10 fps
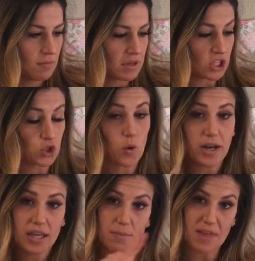because you
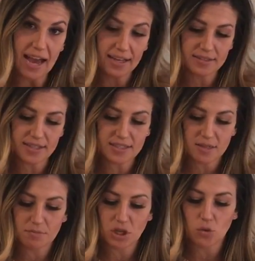want to keep that
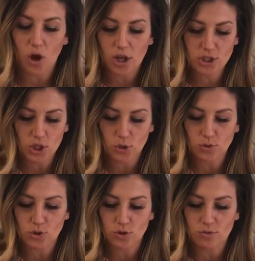consistent, but you
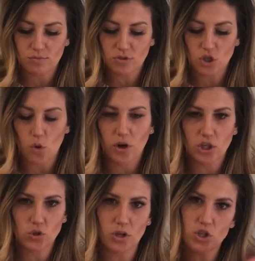also don't want
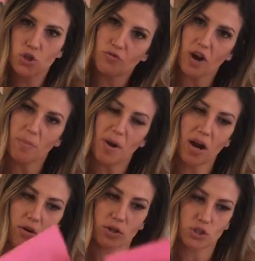to do it too far
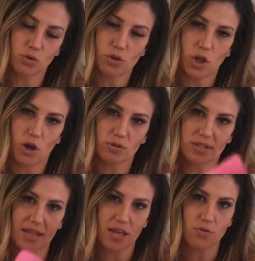apart or too
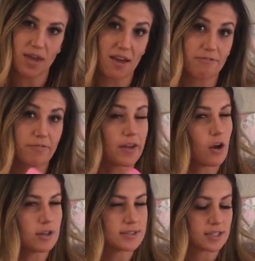close that you can't fit
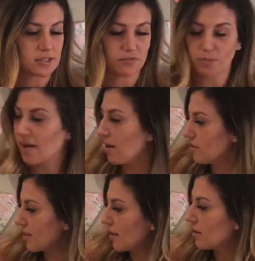all 6 of your
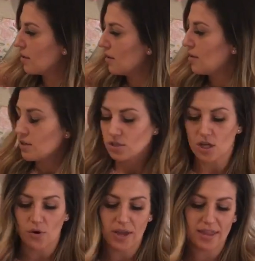petals in.
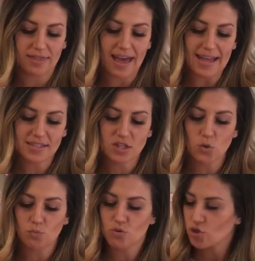So that's
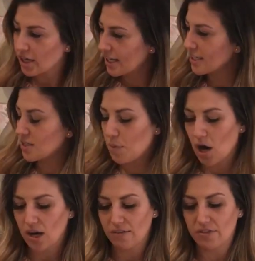the trickiest
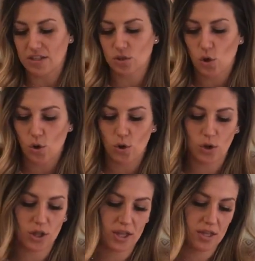part of this
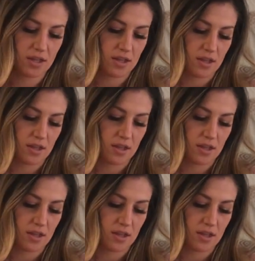whole